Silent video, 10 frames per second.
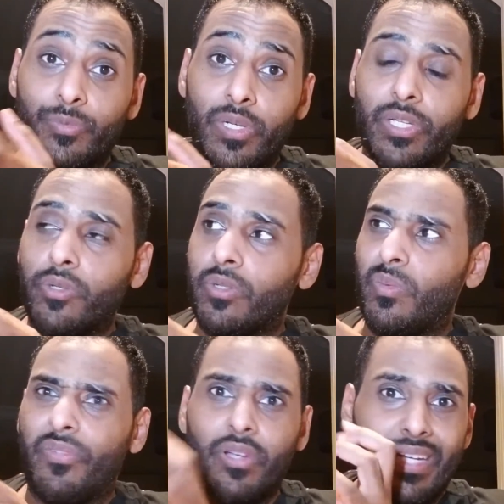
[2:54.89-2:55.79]
really good.
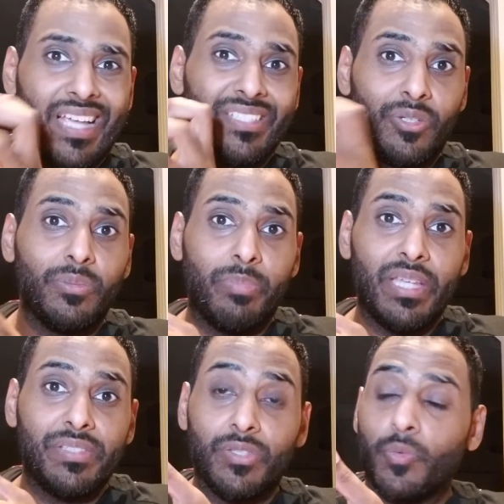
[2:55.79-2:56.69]
We've got nice, good
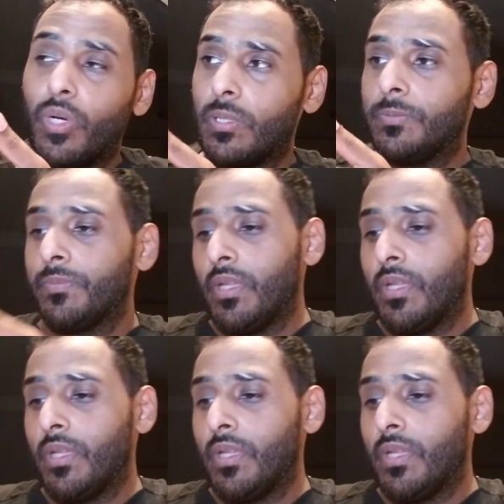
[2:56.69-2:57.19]
bass as well.